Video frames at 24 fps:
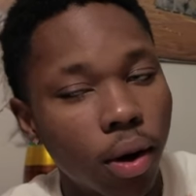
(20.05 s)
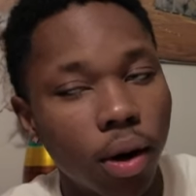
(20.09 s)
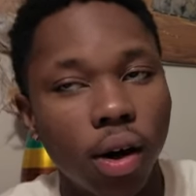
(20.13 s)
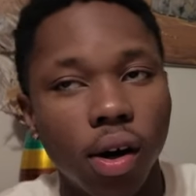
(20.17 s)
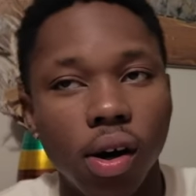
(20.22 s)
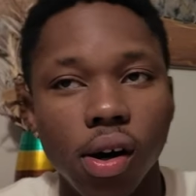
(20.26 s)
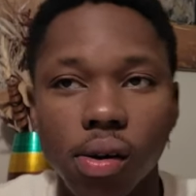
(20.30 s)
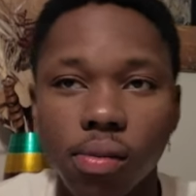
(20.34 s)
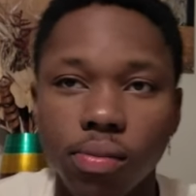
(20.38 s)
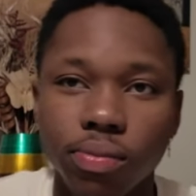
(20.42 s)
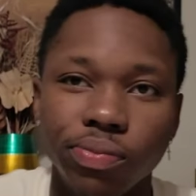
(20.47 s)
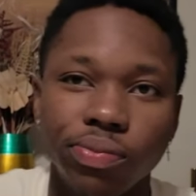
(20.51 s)

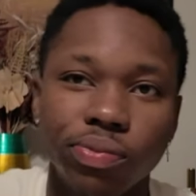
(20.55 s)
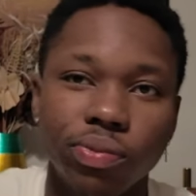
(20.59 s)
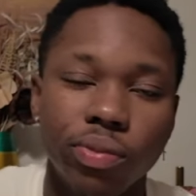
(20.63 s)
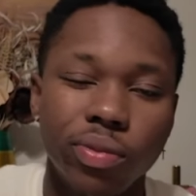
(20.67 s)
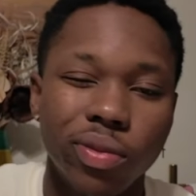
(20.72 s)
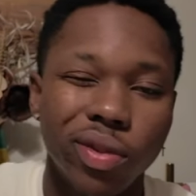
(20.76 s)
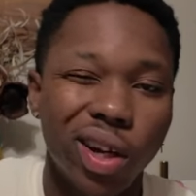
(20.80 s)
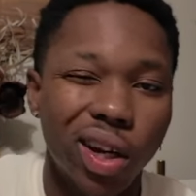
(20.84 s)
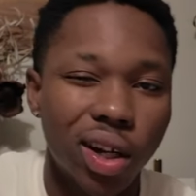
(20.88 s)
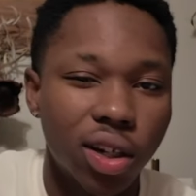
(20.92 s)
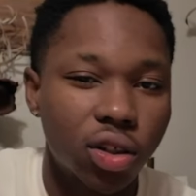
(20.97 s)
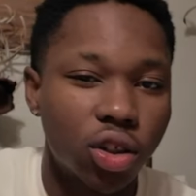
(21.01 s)
I
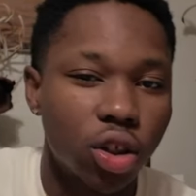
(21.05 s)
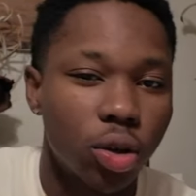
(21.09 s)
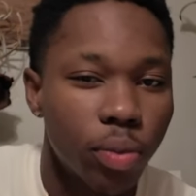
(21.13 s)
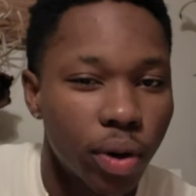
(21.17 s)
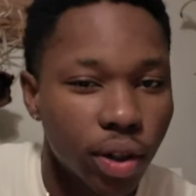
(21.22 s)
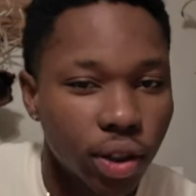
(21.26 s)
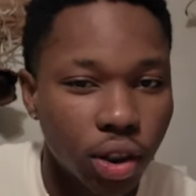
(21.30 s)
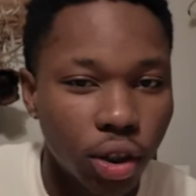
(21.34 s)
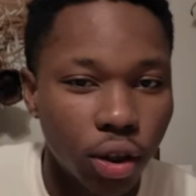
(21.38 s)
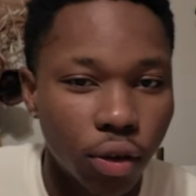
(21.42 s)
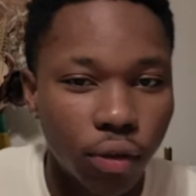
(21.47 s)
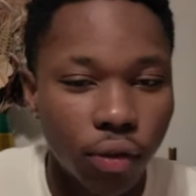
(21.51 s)
consider
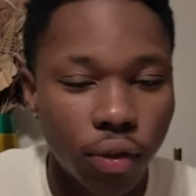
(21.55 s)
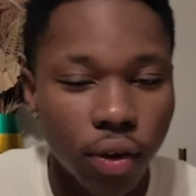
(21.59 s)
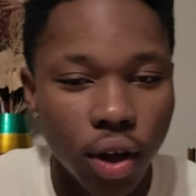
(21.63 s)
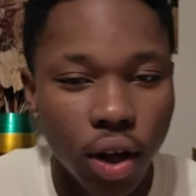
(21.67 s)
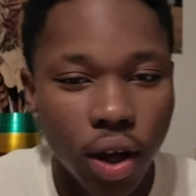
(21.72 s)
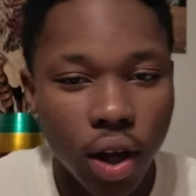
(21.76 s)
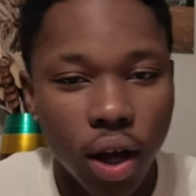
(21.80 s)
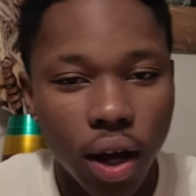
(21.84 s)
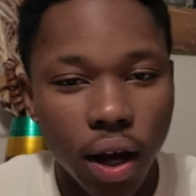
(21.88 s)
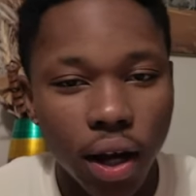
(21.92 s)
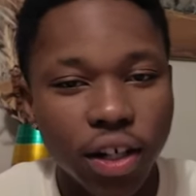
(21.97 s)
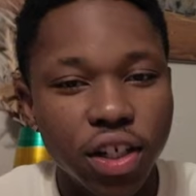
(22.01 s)
myself,
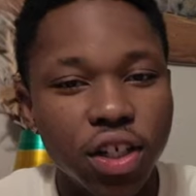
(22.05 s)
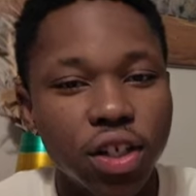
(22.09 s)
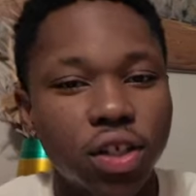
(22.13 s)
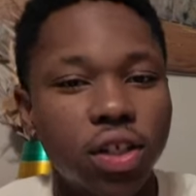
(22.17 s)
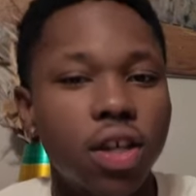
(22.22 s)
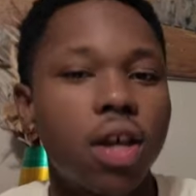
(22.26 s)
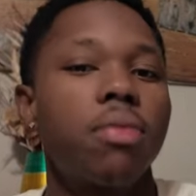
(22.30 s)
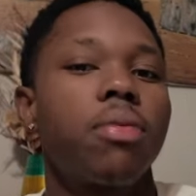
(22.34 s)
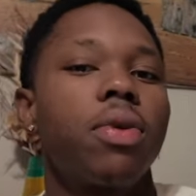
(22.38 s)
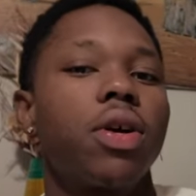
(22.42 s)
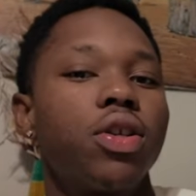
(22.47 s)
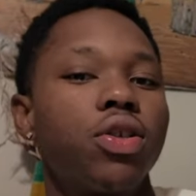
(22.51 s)
I just
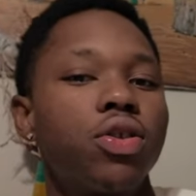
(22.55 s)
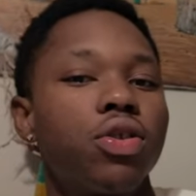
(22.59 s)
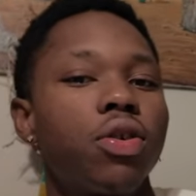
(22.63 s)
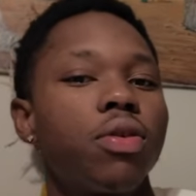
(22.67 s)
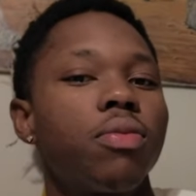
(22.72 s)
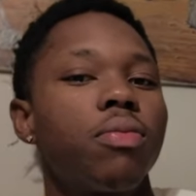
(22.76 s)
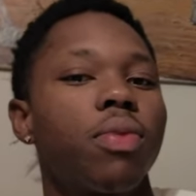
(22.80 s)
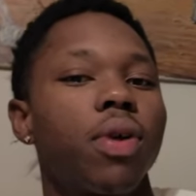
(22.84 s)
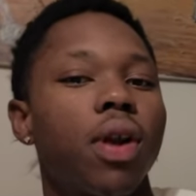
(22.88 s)
say I'm Nigerian,